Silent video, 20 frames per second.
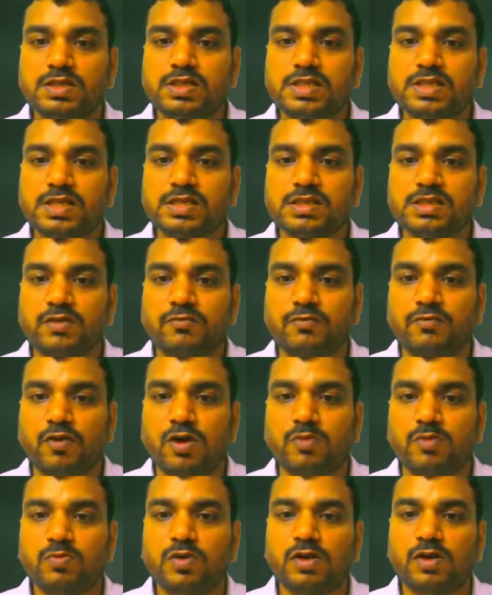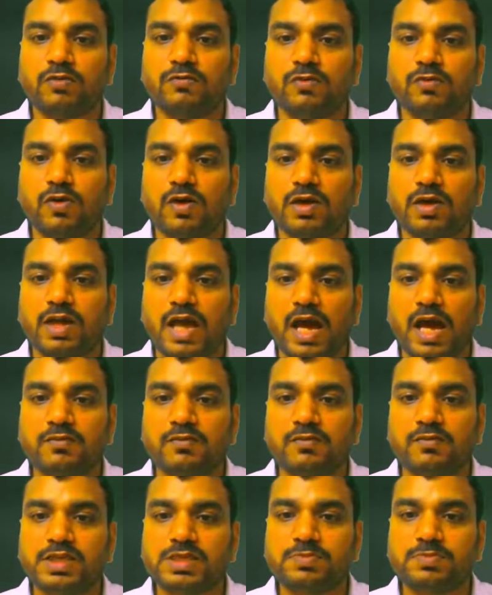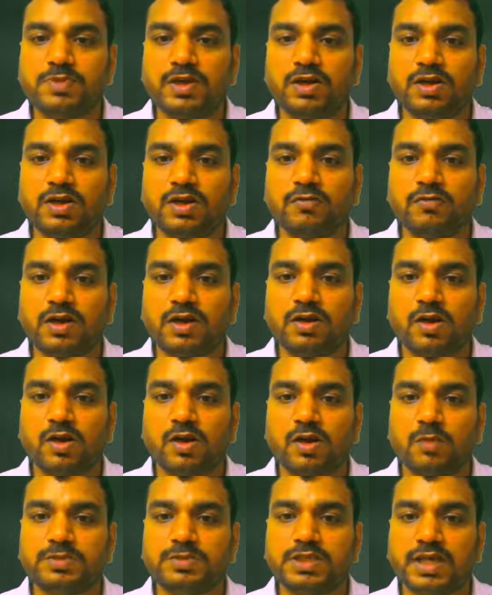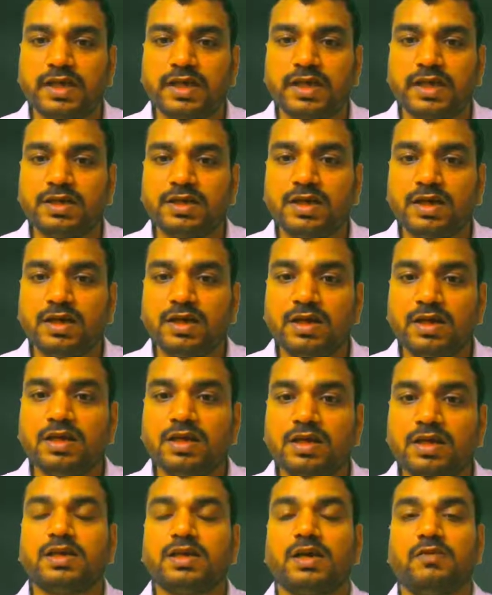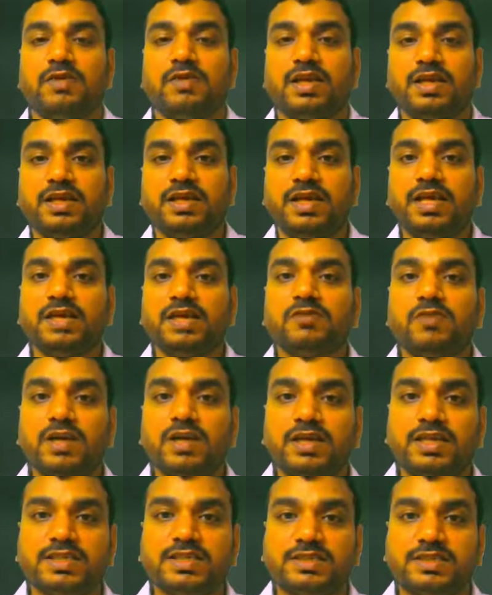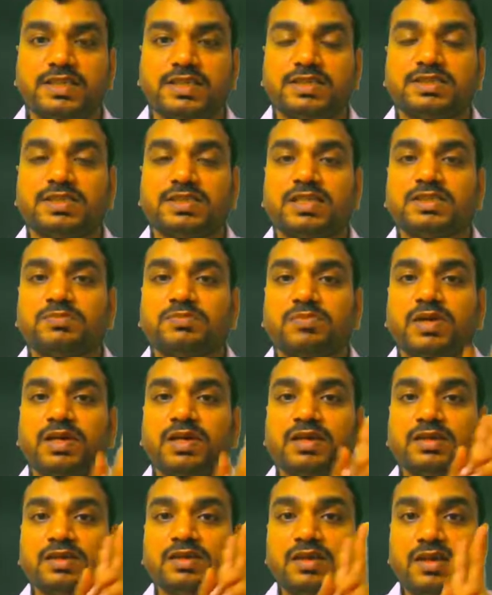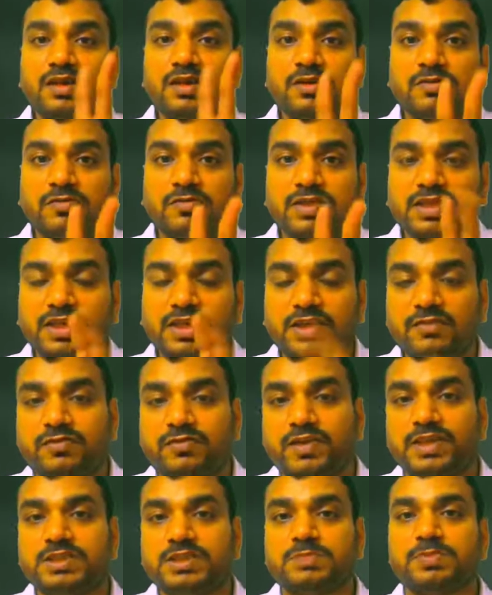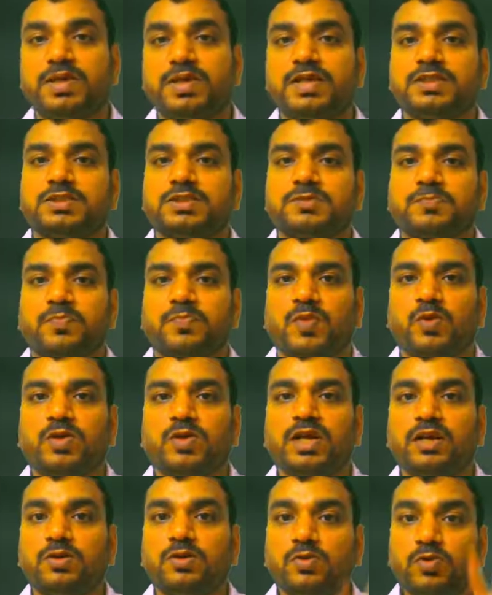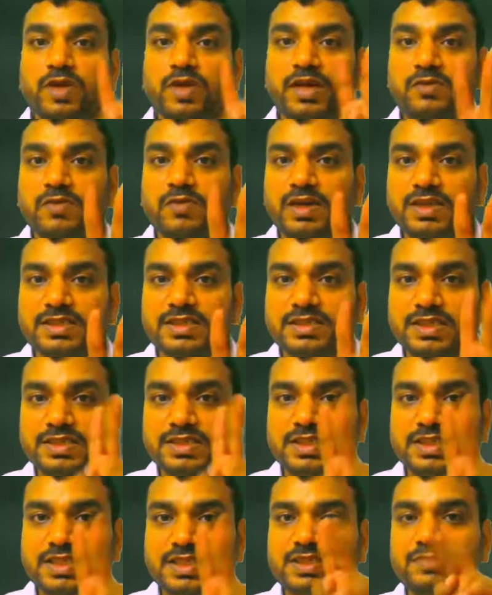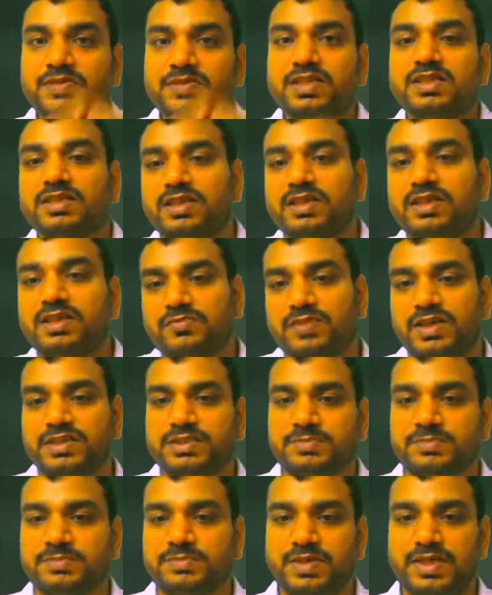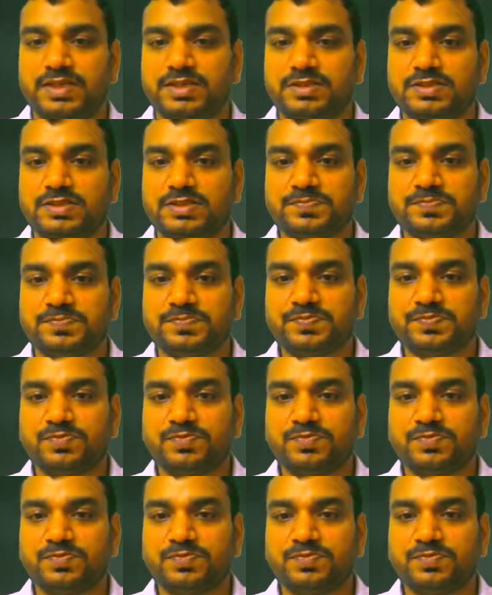This is the formula for average speed of an object covering equal distances but with different speeds. Okay, two equal distances with different speeds.